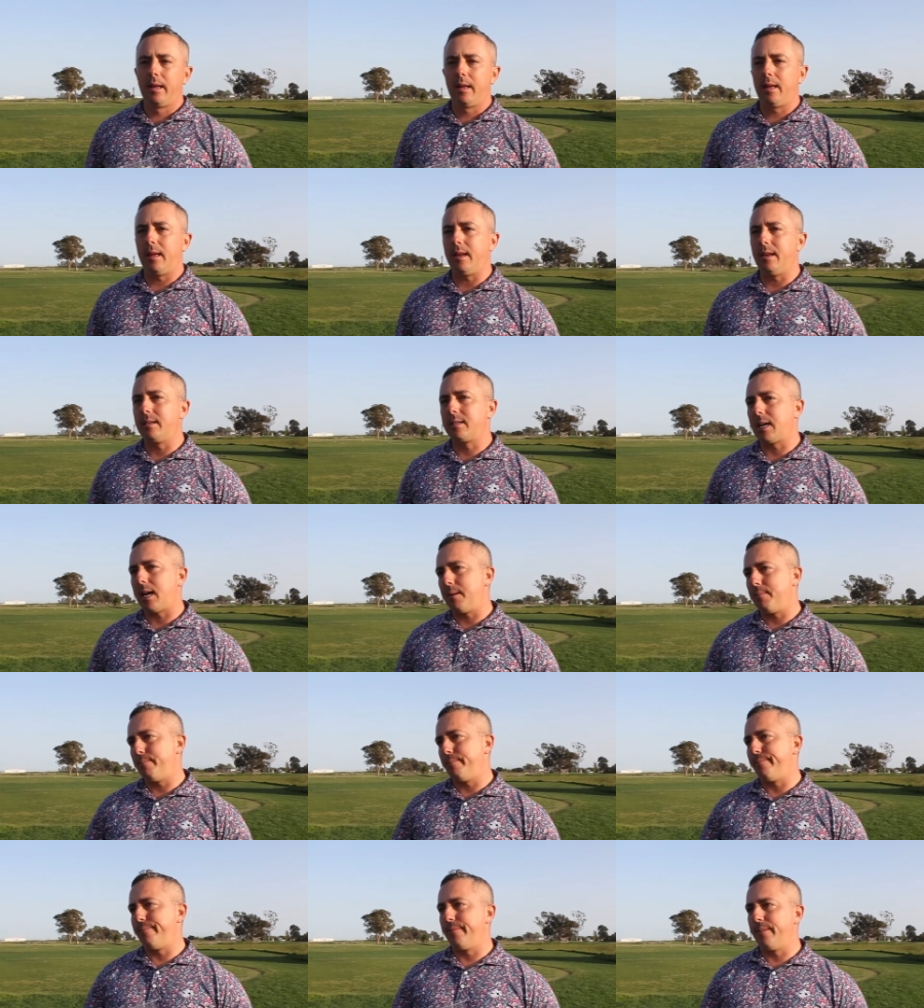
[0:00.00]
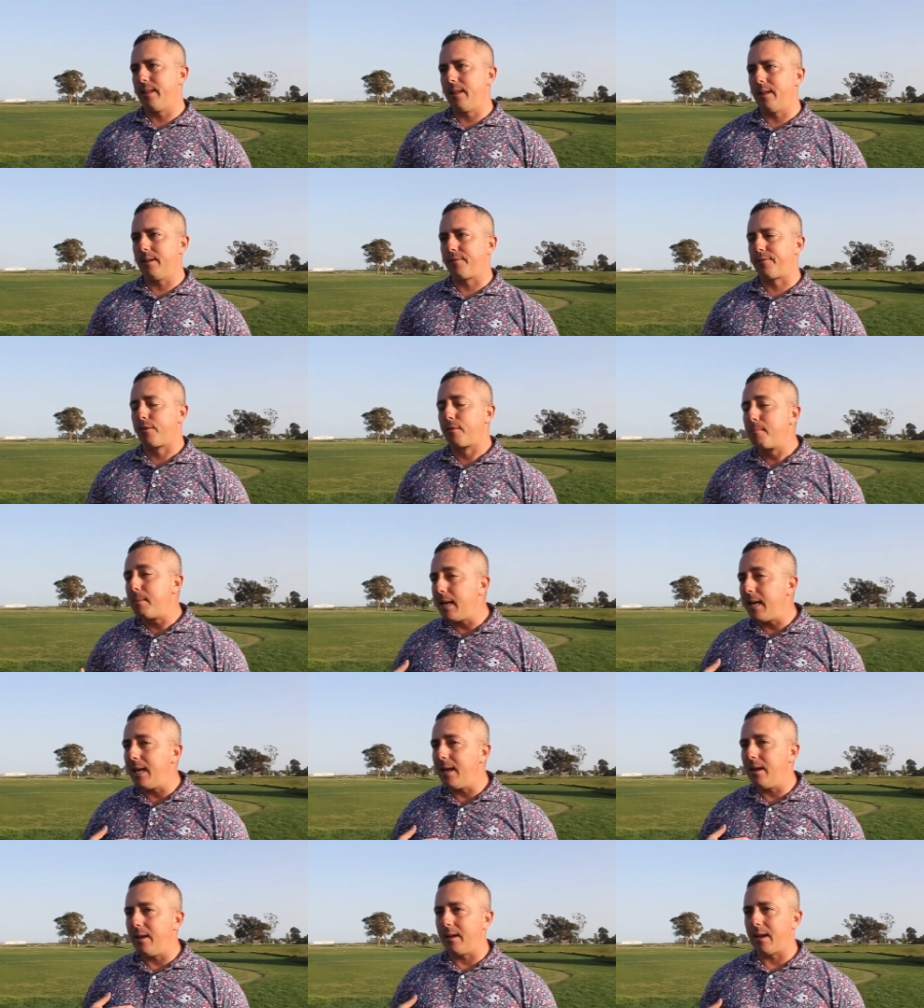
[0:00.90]
anytime for
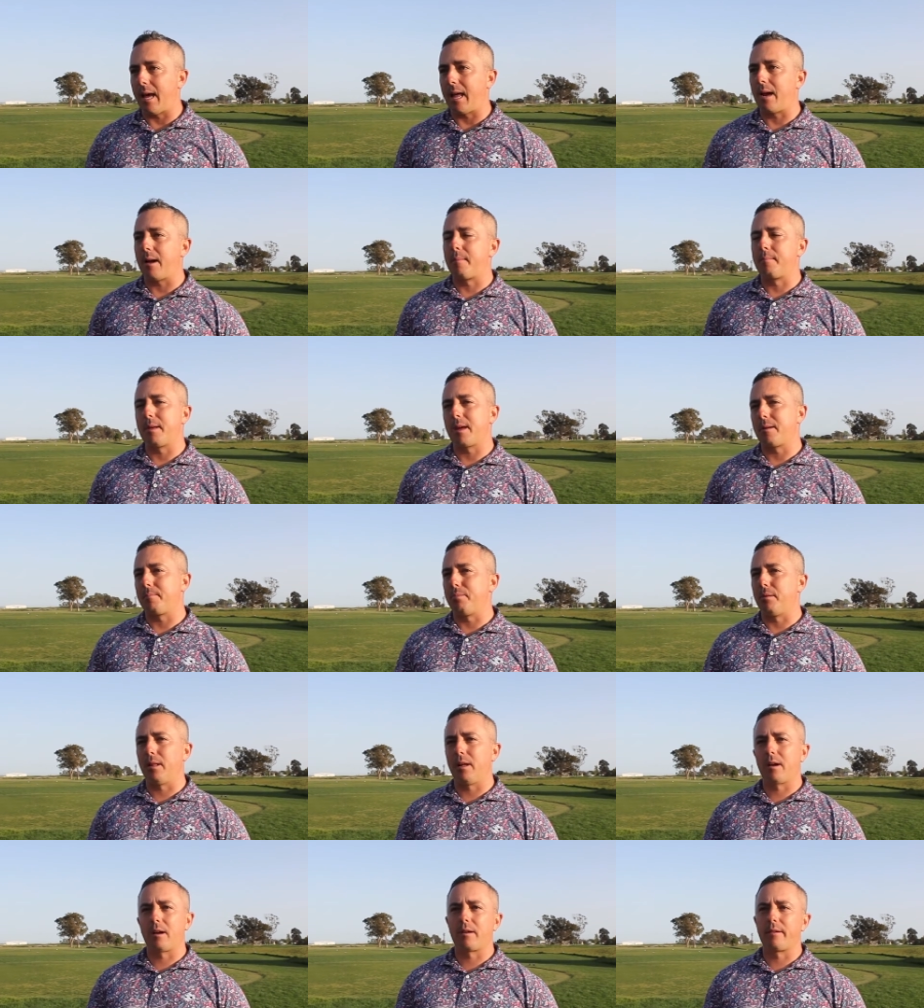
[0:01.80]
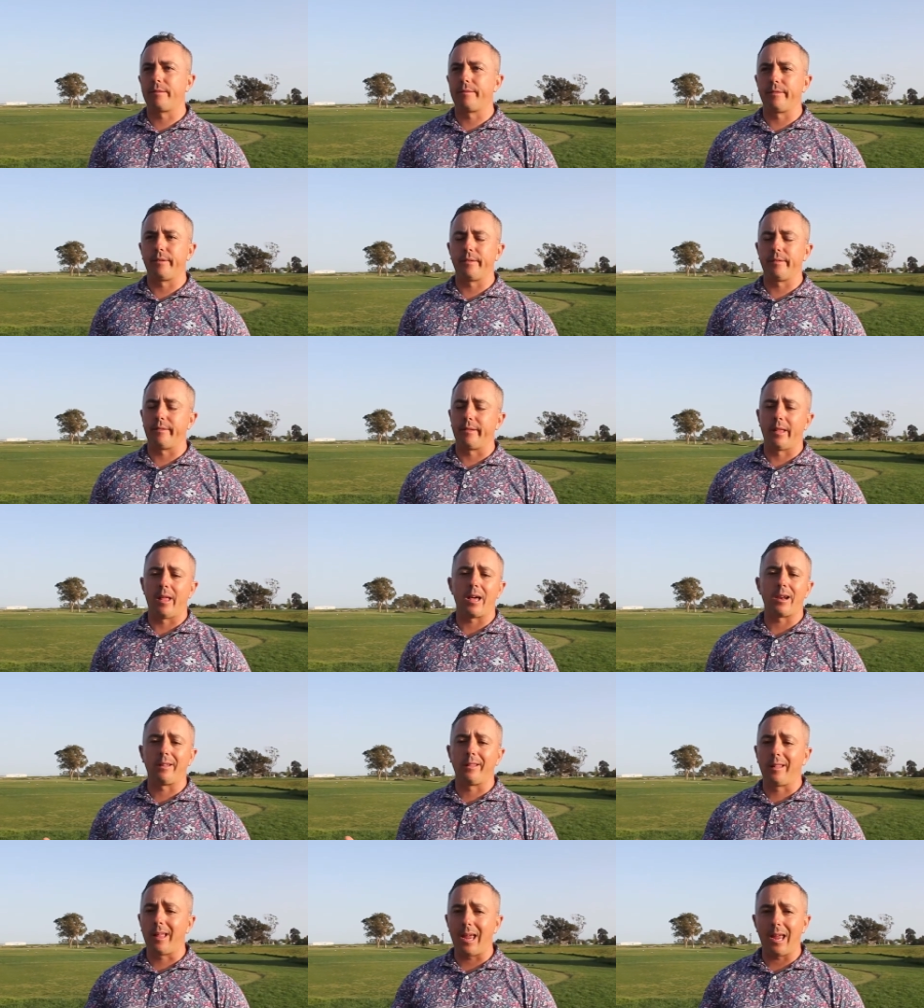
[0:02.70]
me, I, am not a player of a
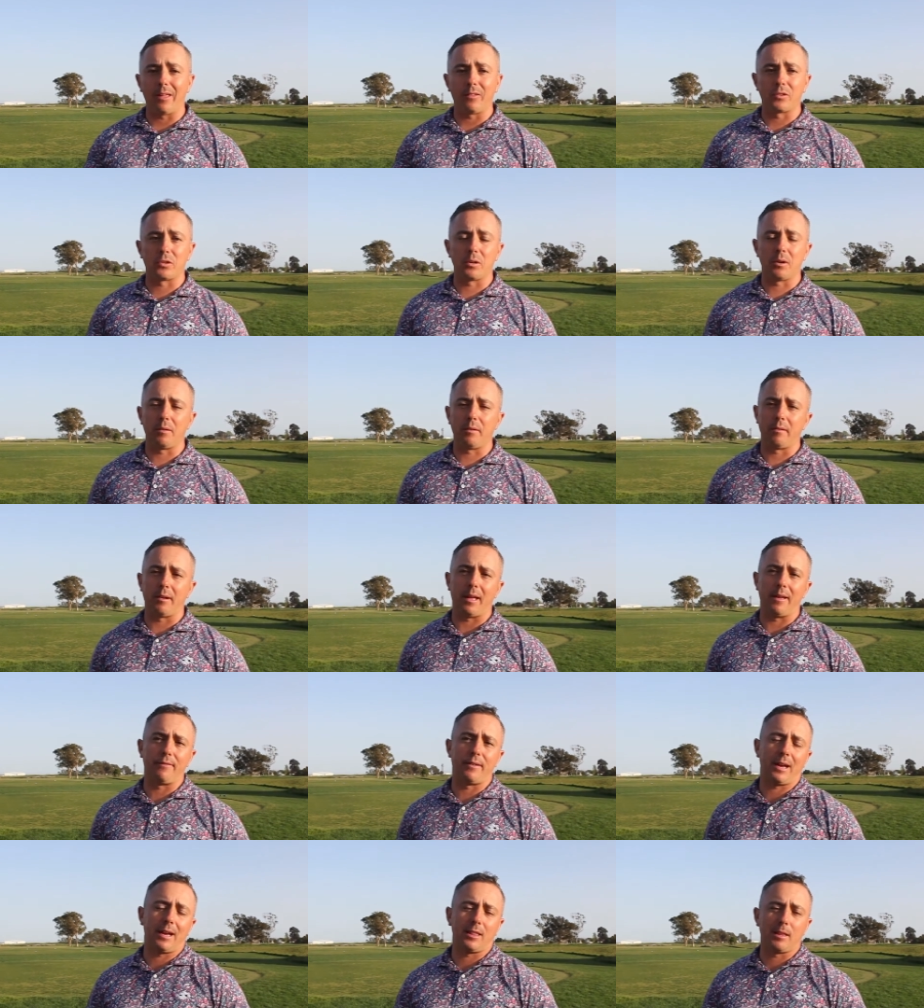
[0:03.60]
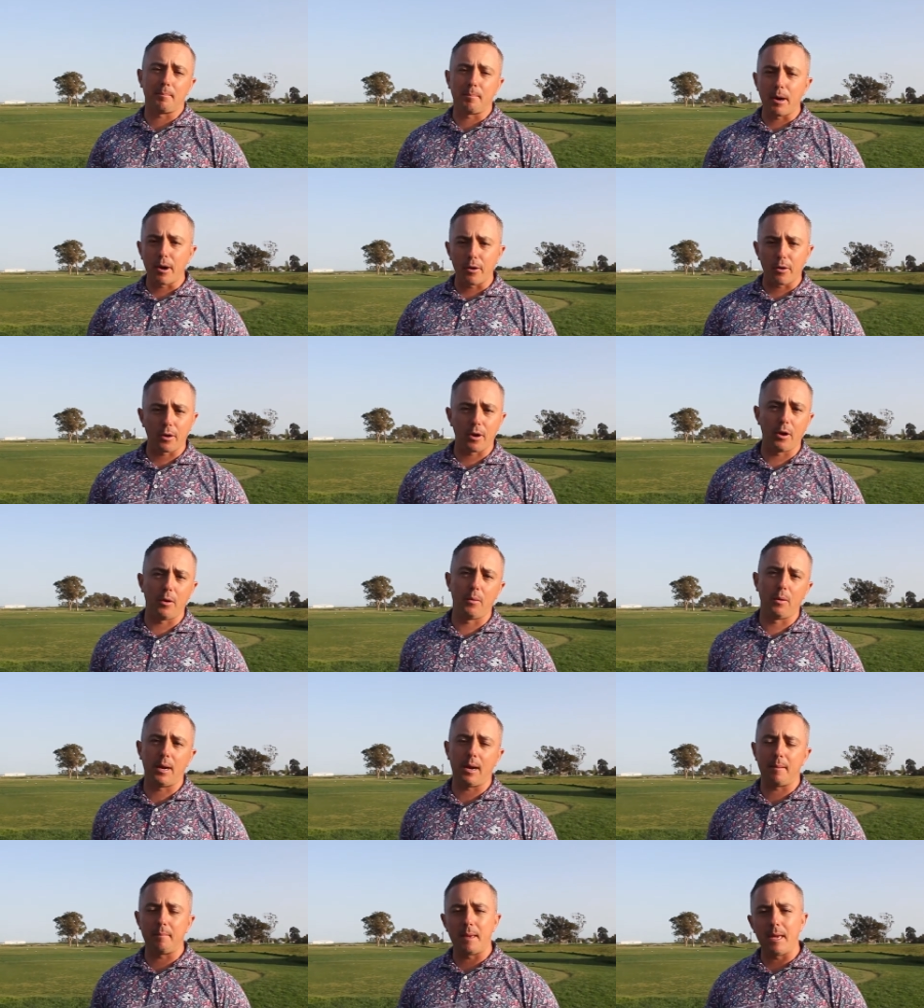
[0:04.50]
lot of length. So if I get the putter
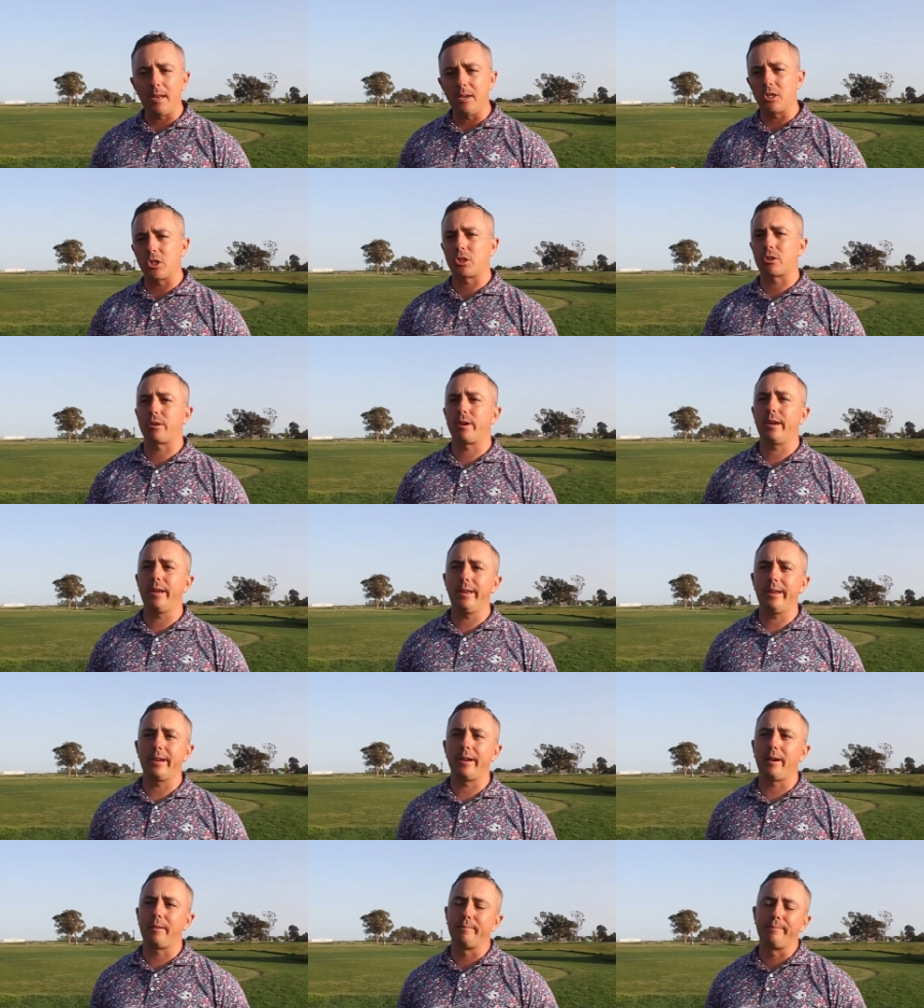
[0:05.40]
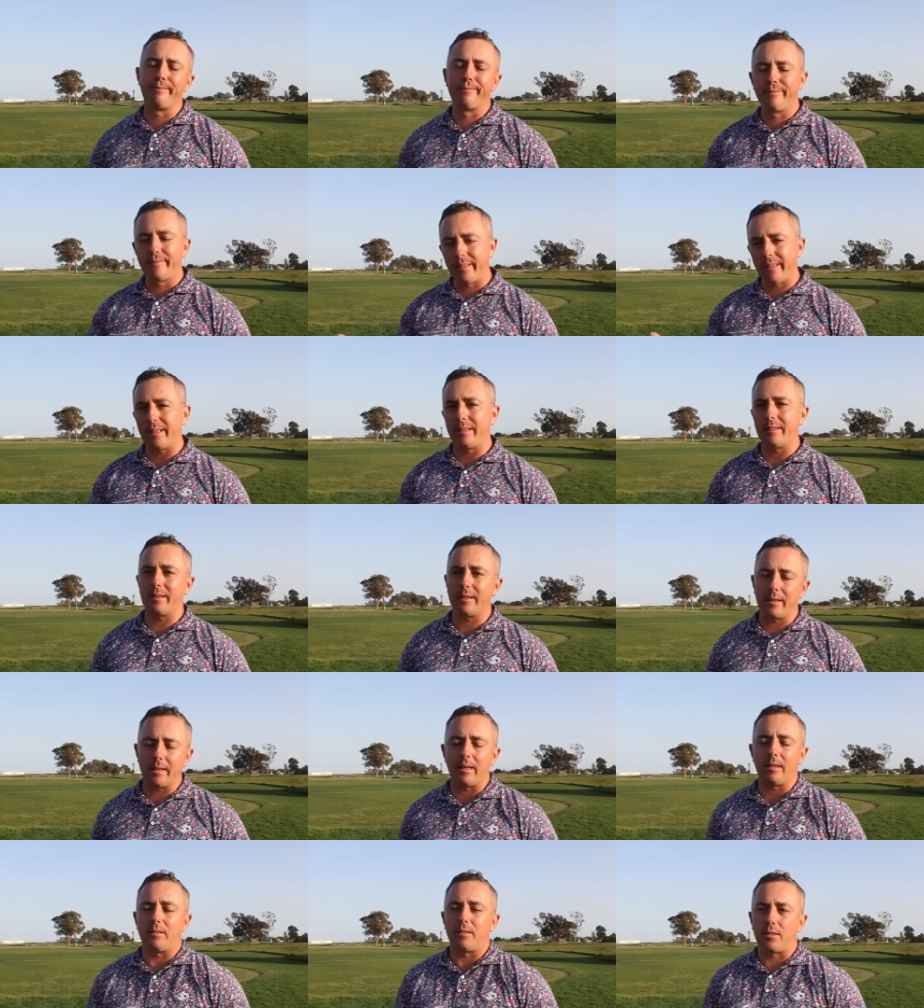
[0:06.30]
going, I'm hitting it straight. You know, I'll
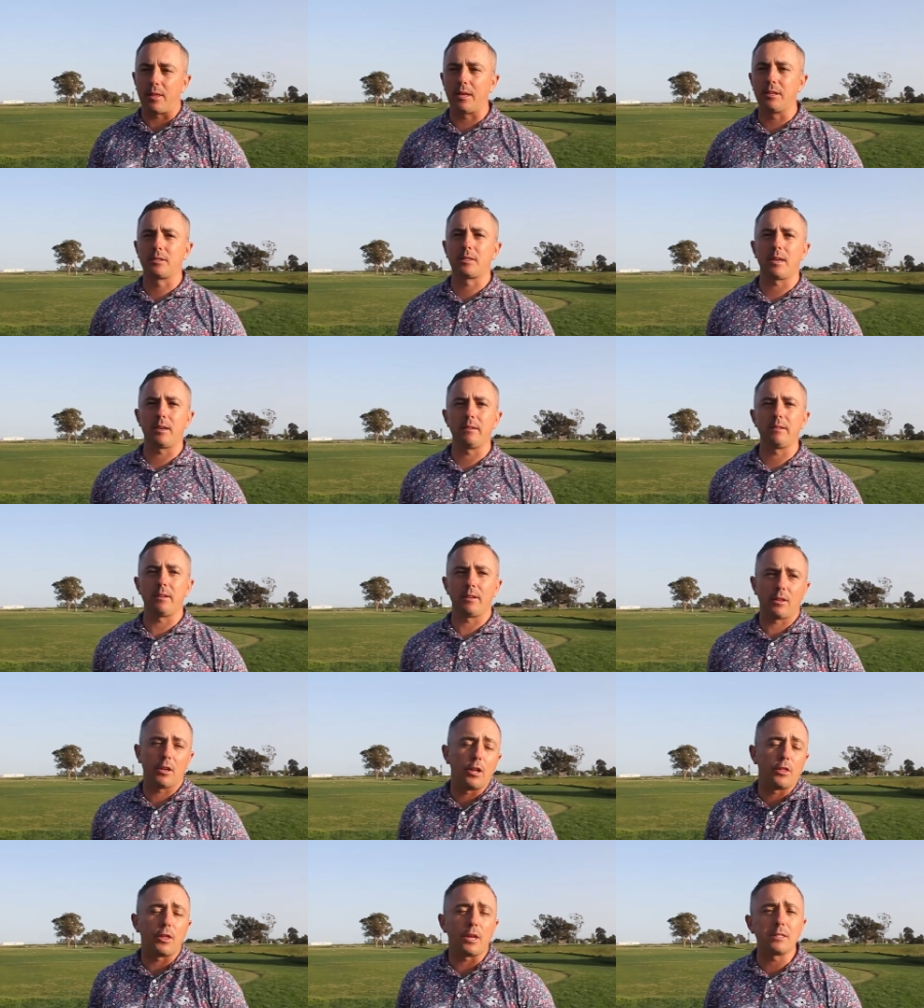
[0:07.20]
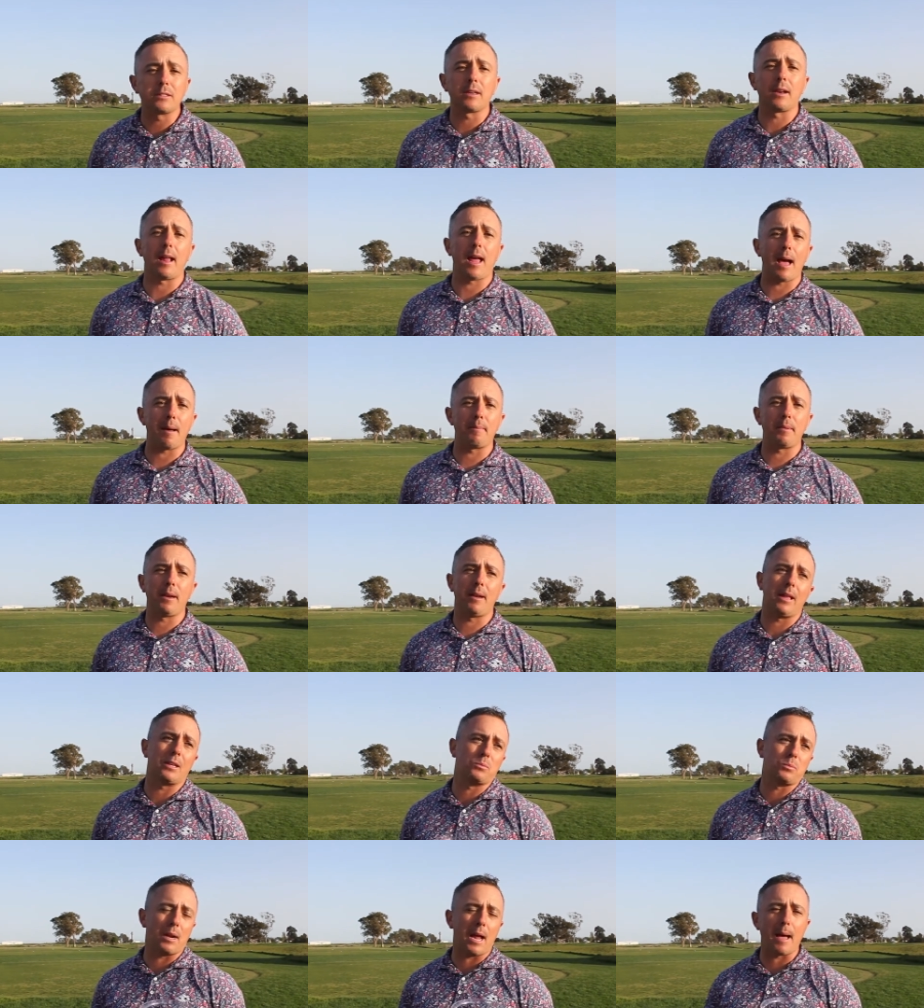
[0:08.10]
things can the good things can happen,
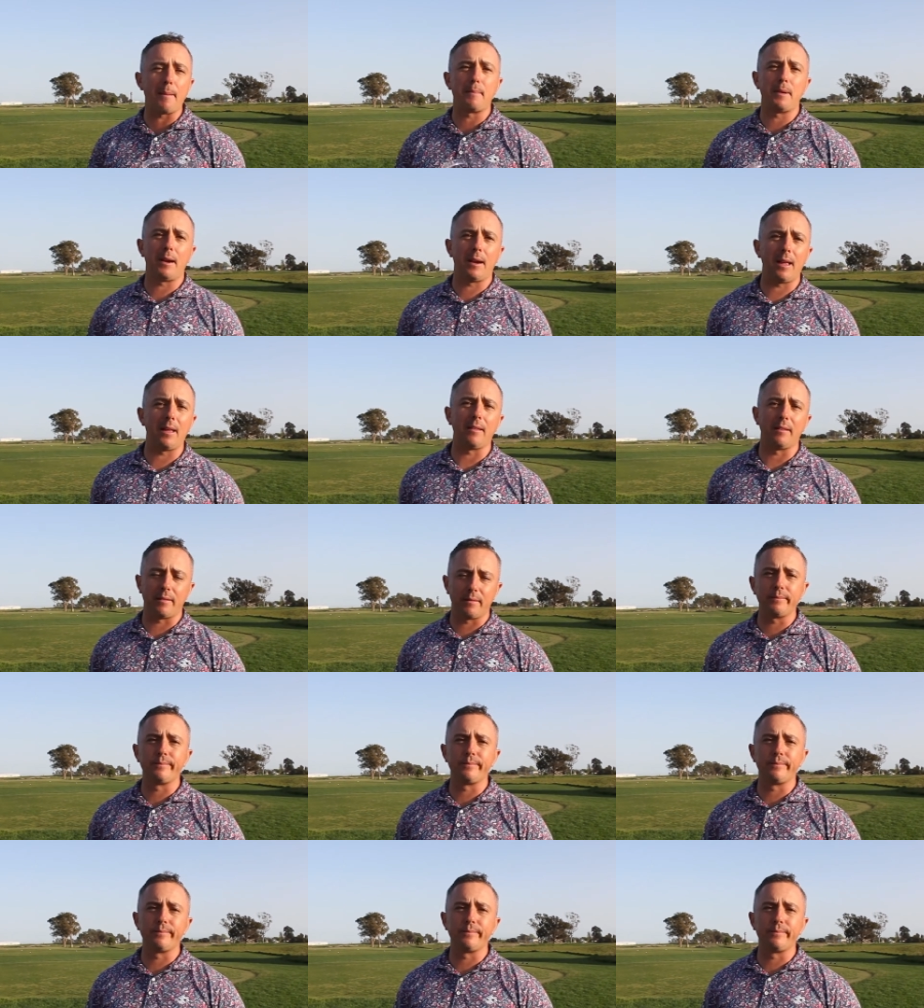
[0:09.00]
and that's what happened today.